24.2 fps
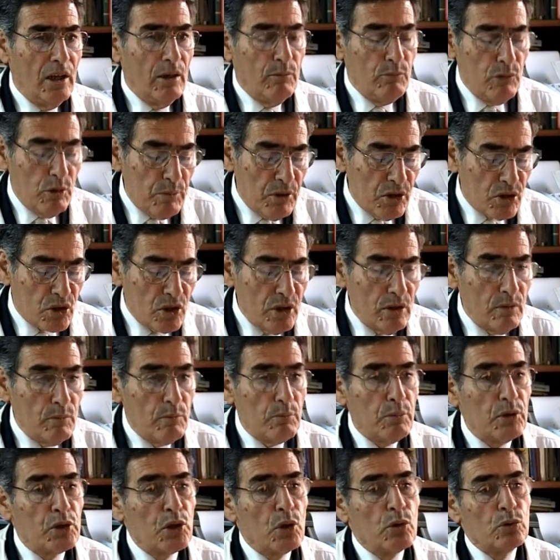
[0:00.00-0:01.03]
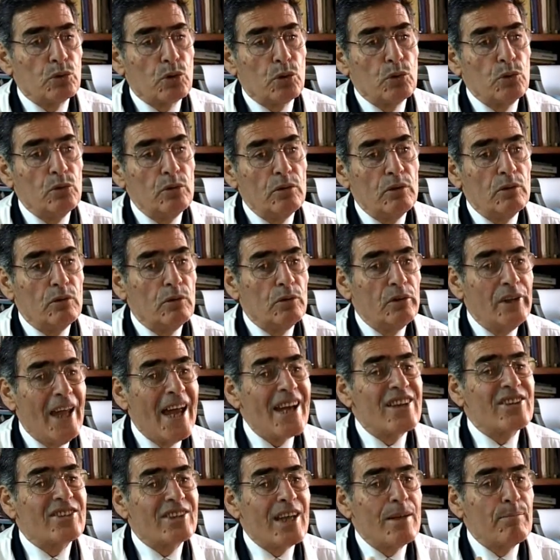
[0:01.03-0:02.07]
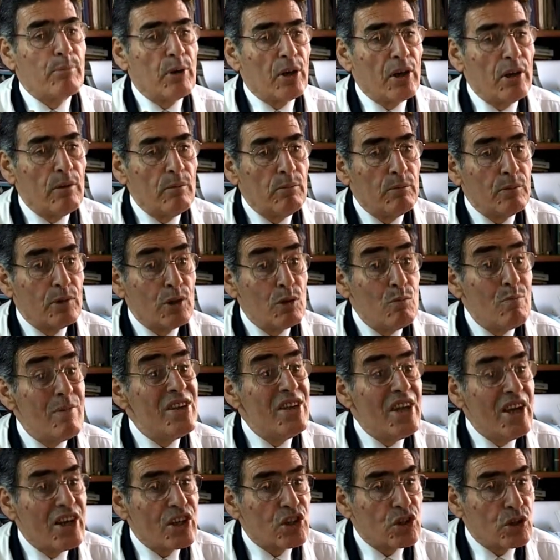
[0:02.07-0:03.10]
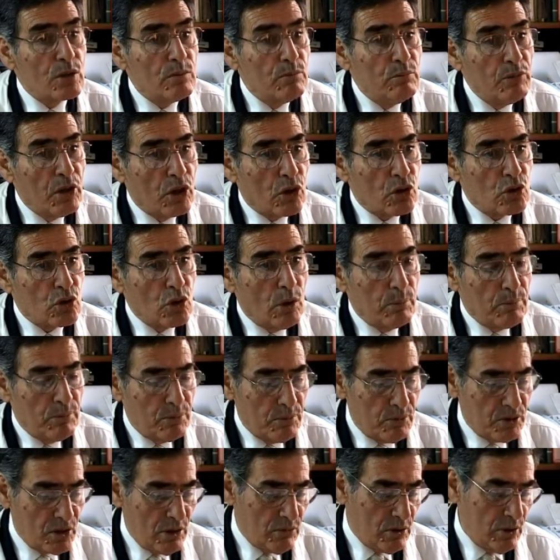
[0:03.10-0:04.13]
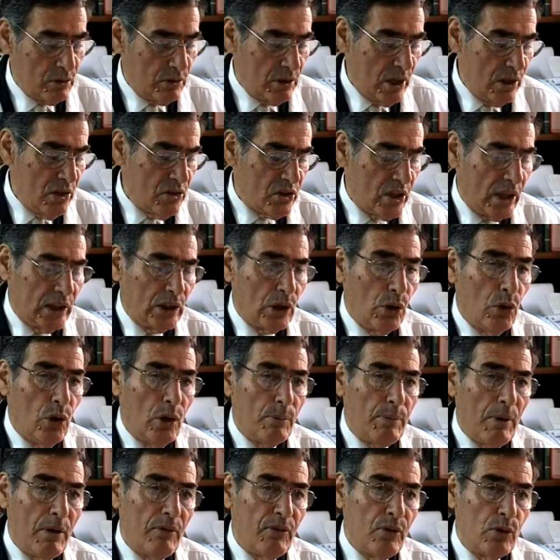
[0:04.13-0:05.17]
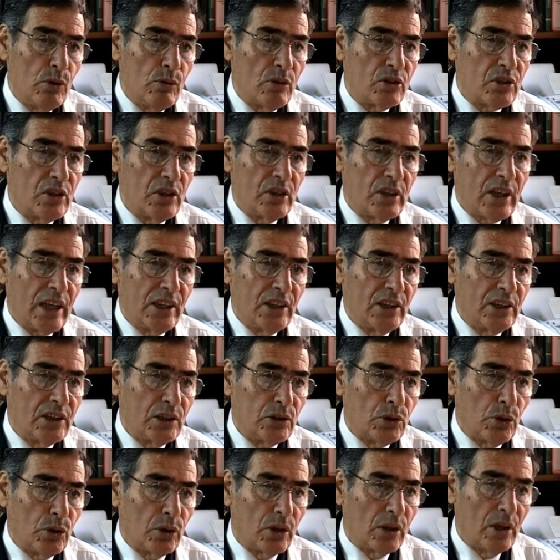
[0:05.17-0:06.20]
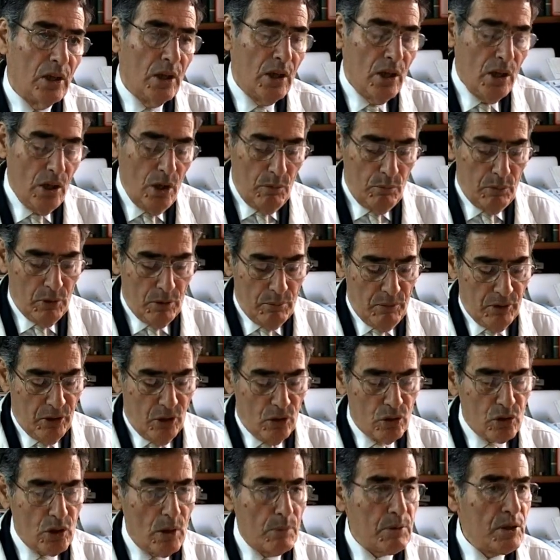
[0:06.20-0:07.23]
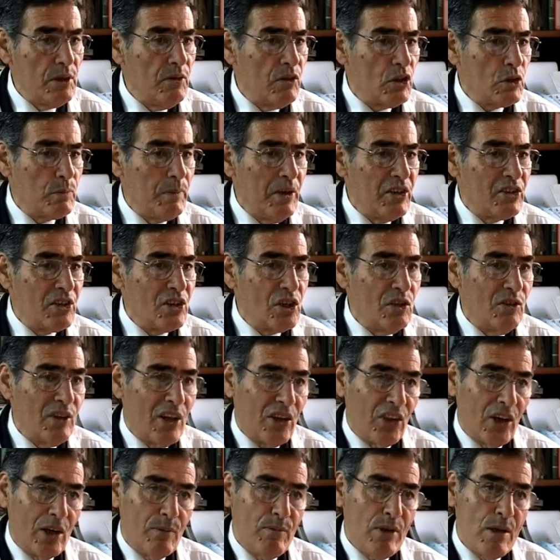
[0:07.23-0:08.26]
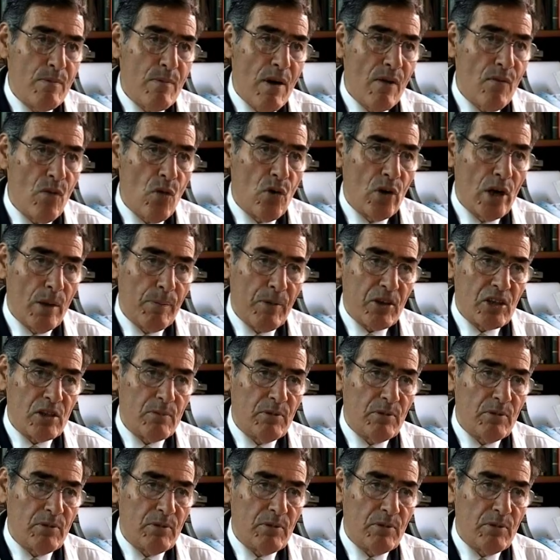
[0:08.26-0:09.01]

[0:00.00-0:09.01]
From 8 a.m., I examined 400 of various blood serums from 8 a.m. to 11 p.m.